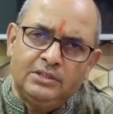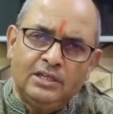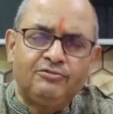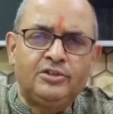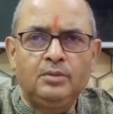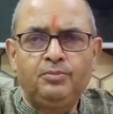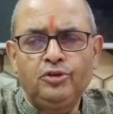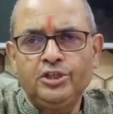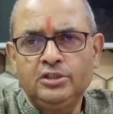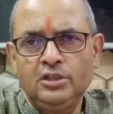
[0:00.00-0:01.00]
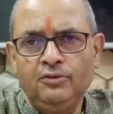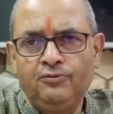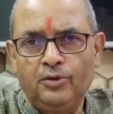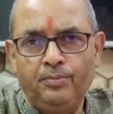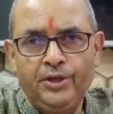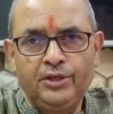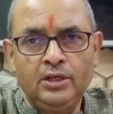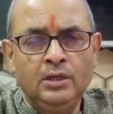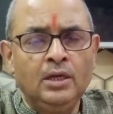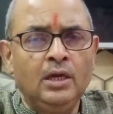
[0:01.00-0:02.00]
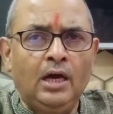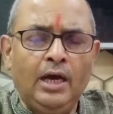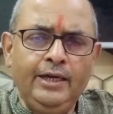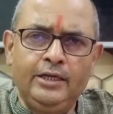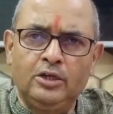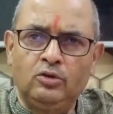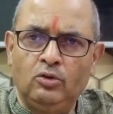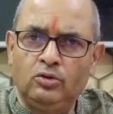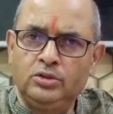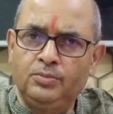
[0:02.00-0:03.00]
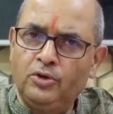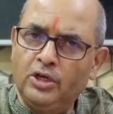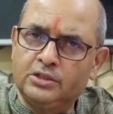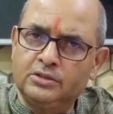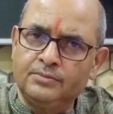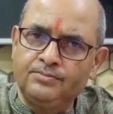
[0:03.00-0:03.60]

have the reputation for making high technology products.